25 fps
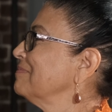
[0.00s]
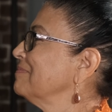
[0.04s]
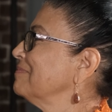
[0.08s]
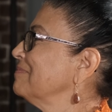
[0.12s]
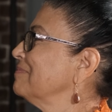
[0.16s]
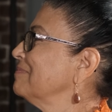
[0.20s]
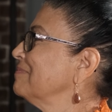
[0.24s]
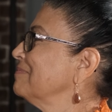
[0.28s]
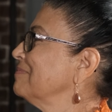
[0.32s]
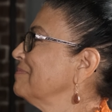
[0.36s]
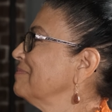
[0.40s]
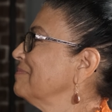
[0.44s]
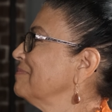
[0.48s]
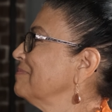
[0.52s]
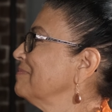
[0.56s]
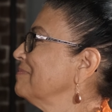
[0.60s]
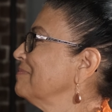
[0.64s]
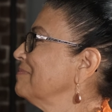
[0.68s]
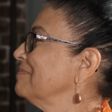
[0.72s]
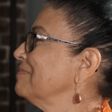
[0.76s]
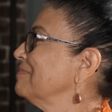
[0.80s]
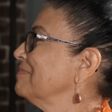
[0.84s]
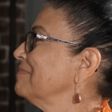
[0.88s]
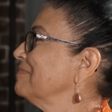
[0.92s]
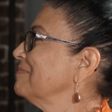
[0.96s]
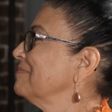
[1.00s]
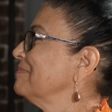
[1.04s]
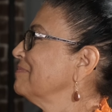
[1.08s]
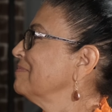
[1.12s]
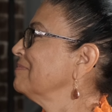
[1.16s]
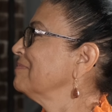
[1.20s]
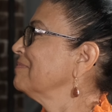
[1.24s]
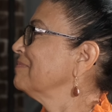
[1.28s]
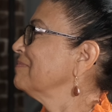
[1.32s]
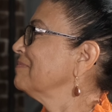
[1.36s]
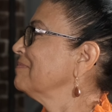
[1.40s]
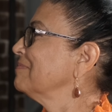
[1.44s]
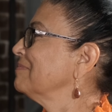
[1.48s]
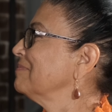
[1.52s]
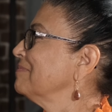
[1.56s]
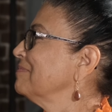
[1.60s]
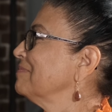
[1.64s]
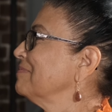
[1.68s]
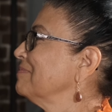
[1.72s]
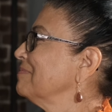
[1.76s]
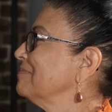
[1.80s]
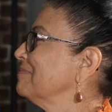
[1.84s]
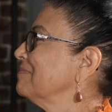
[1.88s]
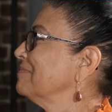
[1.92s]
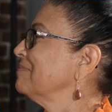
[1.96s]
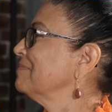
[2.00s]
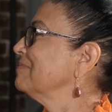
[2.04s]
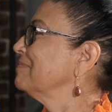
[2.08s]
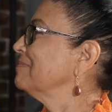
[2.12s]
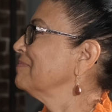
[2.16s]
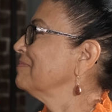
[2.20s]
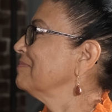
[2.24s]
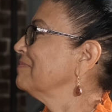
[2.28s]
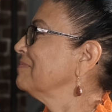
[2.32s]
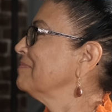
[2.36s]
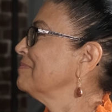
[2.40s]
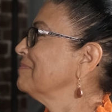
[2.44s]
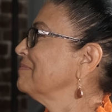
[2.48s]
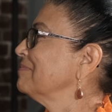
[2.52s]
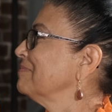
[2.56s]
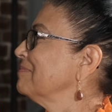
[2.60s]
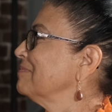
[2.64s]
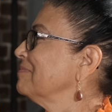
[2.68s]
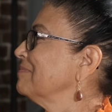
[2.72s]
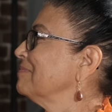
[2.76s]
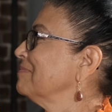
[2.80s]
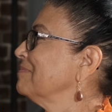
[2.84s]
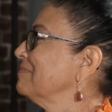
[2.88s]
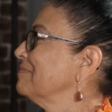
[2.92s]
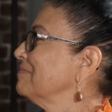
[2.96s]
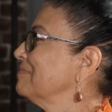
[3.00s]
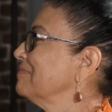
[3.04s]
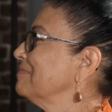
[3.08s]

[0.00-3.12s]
The person shown says nothing.